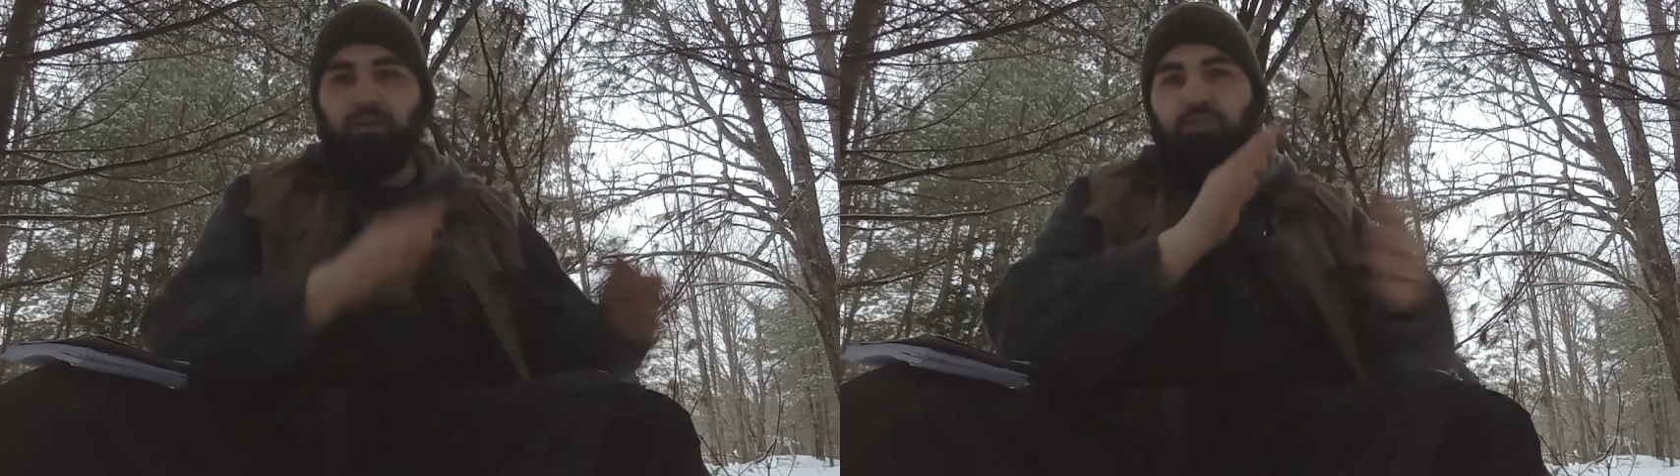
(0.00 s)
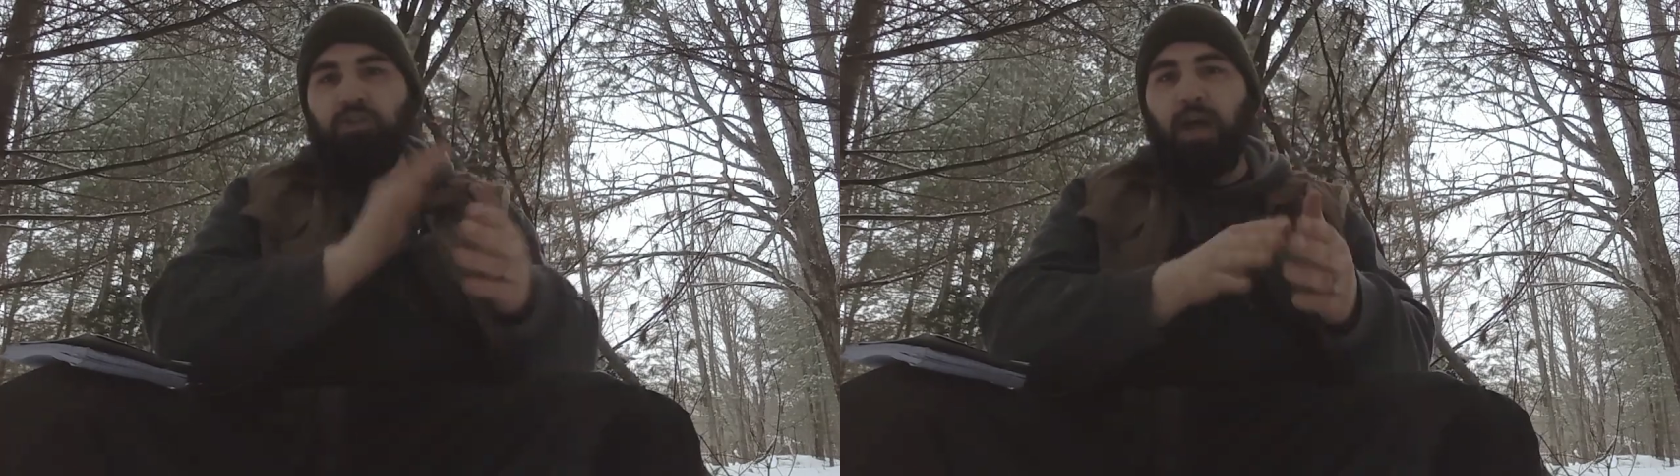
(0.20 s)
a
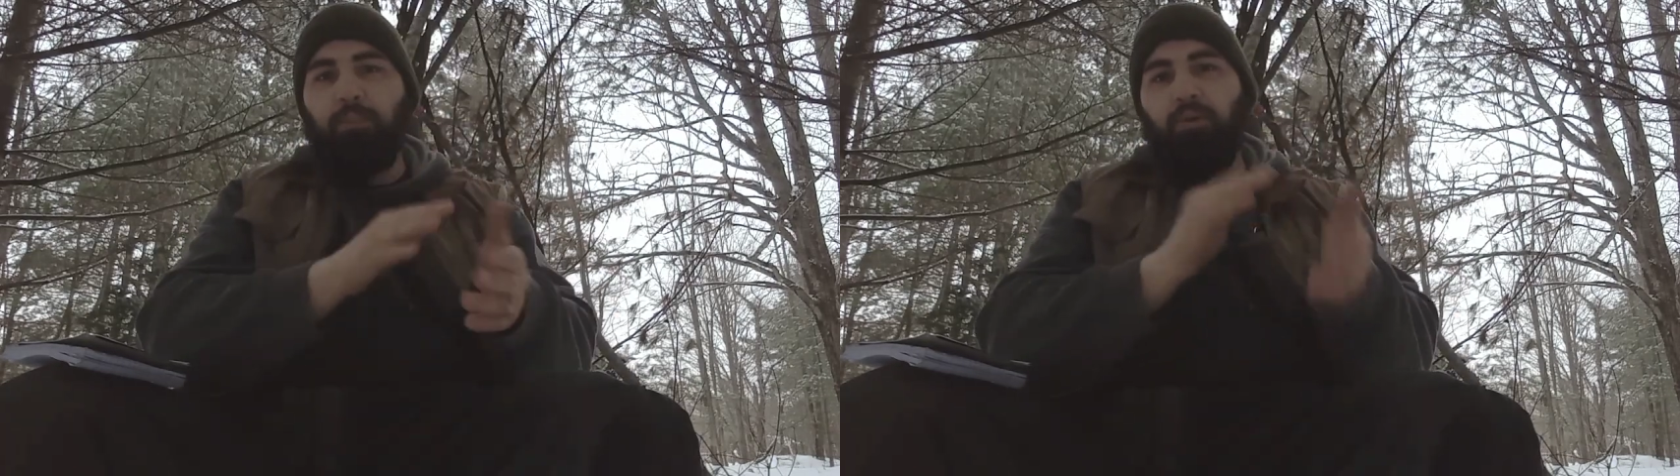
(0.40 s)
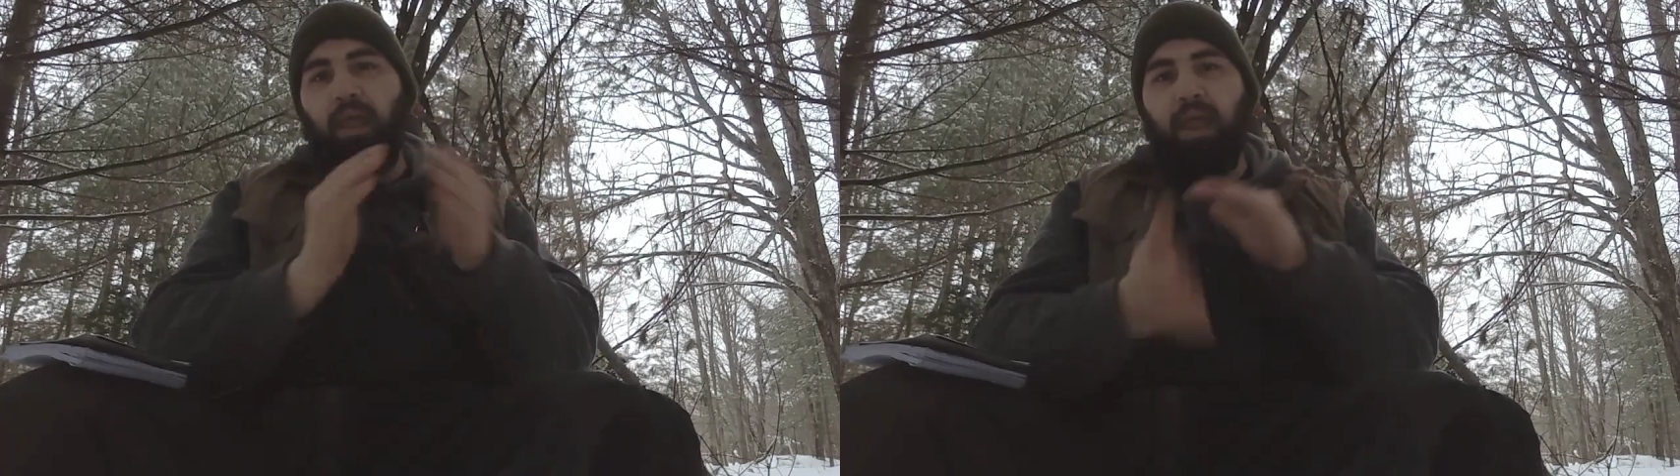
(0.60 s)
good
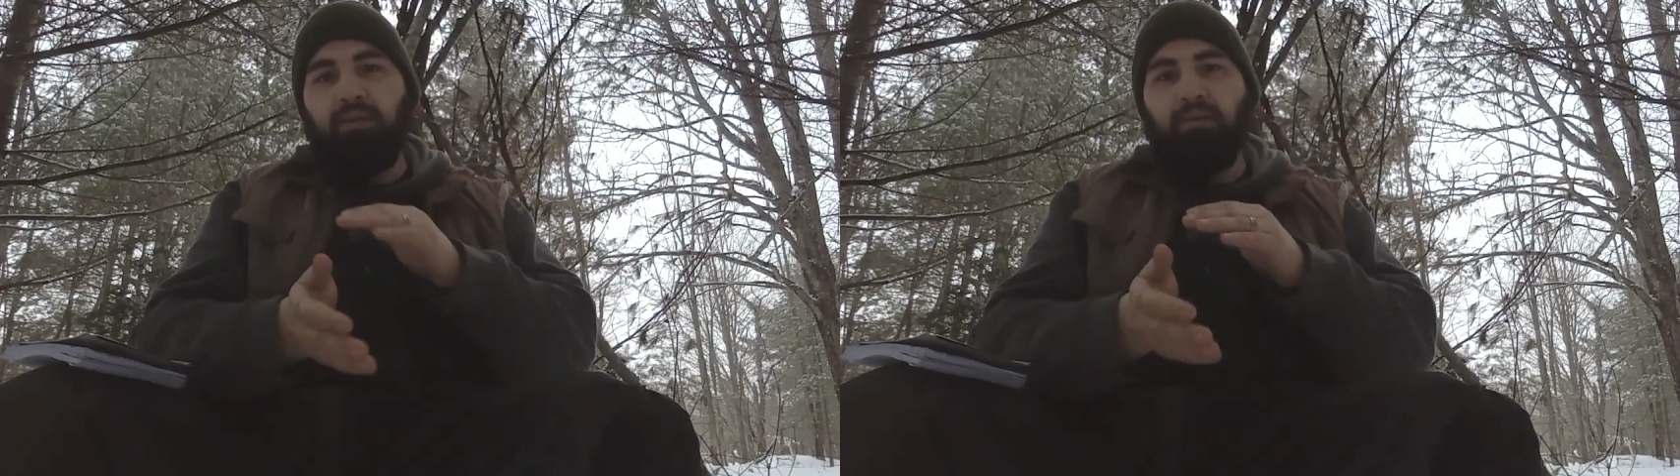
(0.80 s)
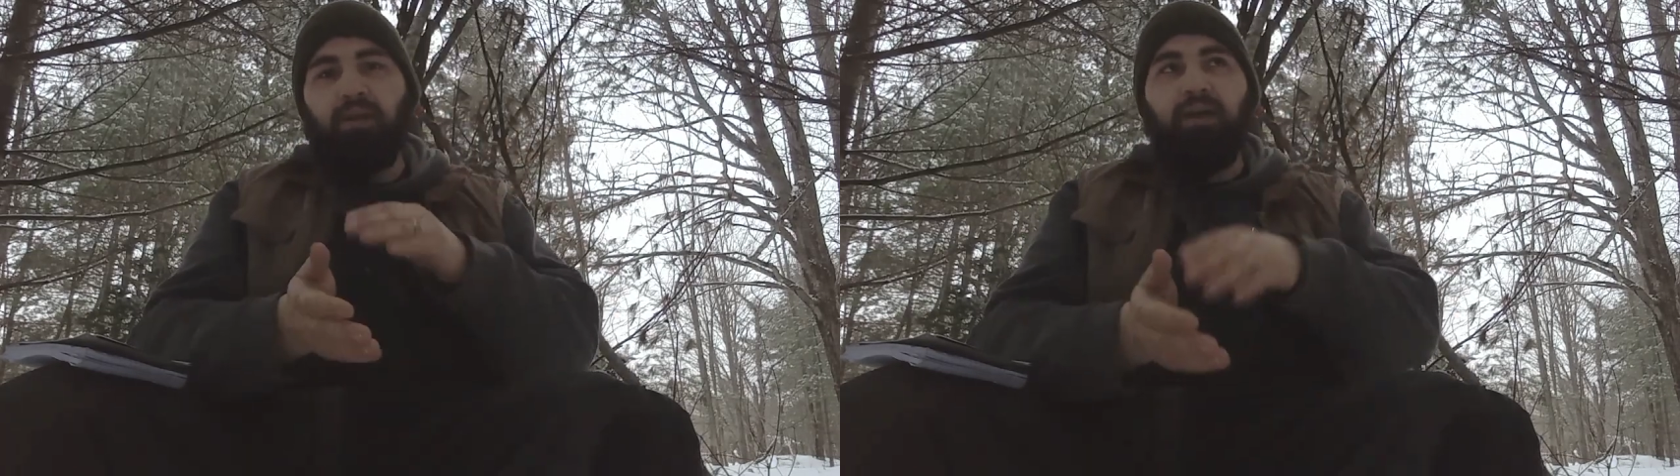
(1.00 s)
chopper
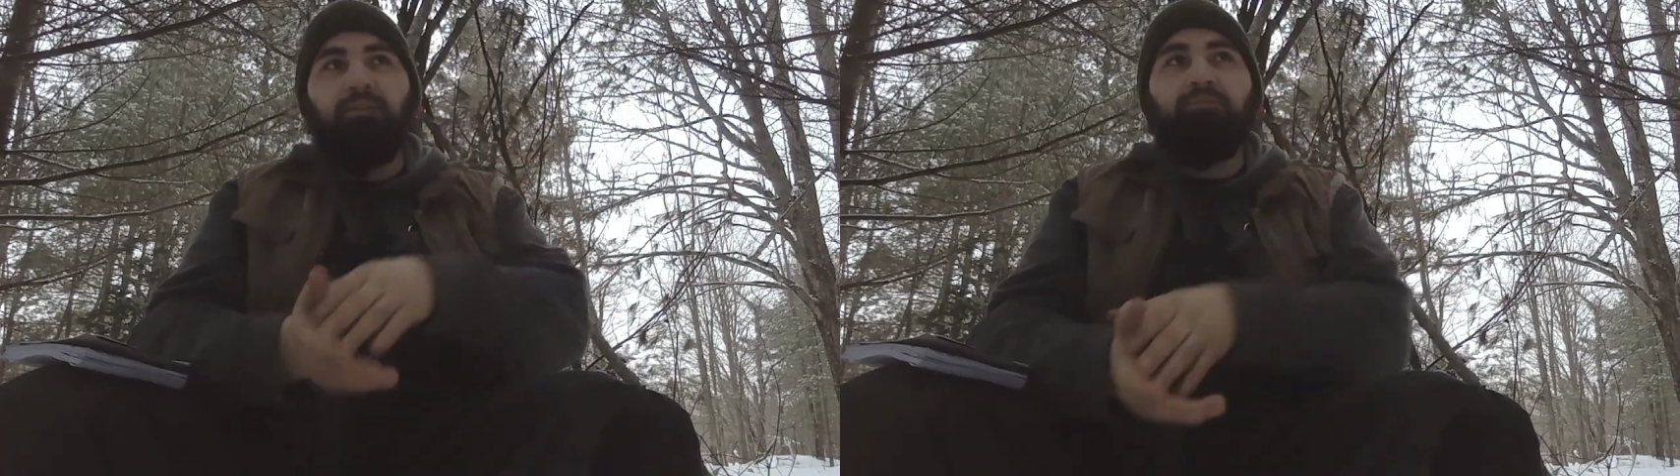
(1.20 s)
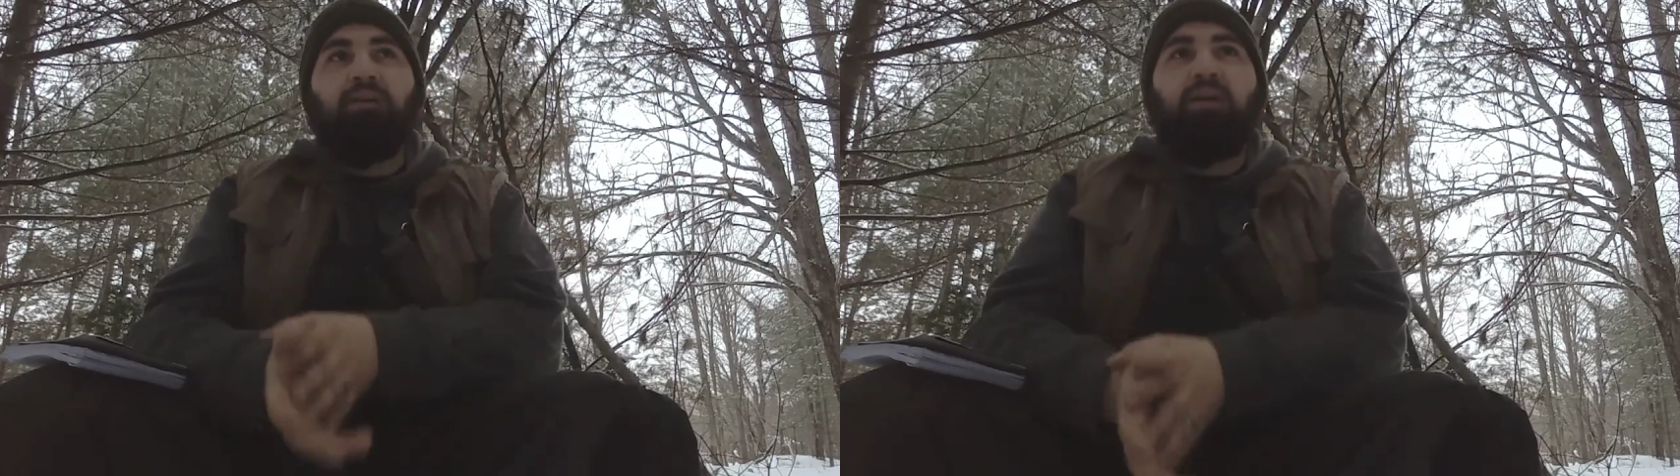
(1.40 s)
and a
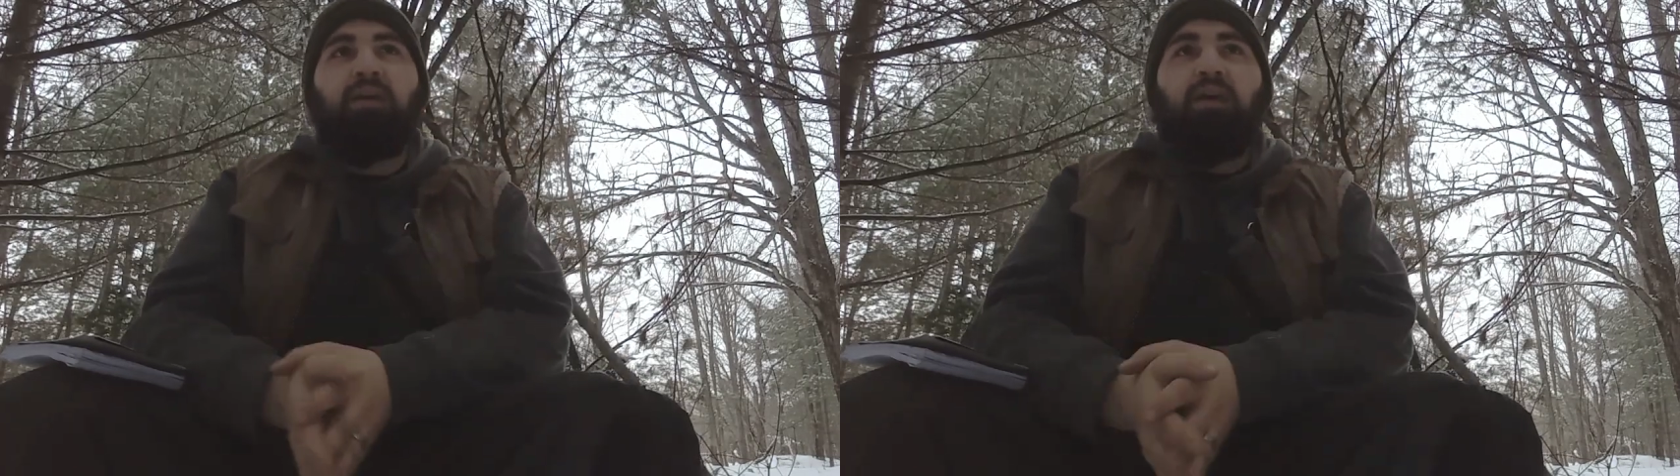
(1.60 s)
knife,